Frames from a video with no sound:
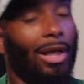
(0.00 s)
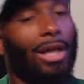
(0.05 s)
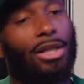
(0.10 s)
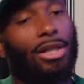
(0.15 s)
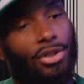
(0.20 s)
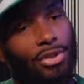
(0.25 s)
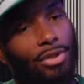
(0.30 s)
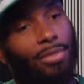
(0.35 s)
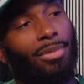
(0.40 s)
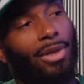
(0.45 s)
It Man.
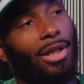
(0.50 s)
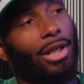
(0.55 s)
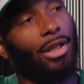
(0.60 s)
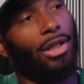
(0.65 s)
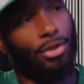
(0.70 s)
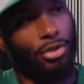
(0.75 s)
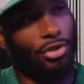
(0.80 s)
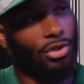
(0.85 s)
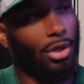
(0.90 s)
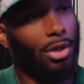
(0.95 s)
should be
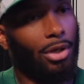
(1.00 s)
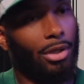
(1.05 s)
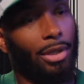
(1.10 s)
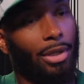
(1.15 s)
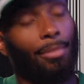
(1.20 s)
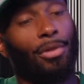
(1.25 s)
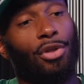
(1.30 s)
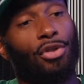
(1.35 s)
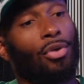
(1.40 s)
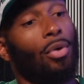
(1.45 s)
in Charlotte.
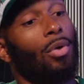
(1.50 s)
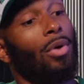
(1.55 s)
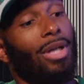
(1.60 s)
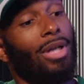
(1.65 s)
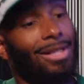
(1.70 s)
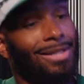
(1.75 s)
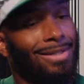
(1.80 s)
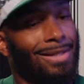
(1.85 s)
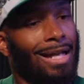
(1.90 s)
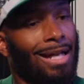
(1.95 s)
Majority
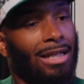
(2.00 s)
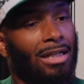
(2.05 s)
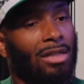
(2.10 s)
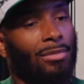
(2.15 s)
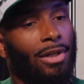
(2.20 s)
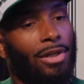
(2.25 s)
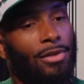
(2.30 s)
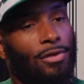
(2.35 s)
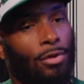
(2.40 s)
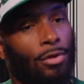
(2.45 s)
of
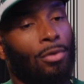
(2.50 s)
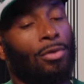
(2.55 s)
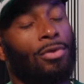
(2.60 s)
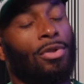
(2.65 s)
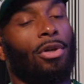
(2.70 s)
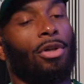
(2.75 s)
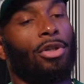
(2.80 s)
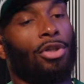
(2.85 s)
CIAA schools are in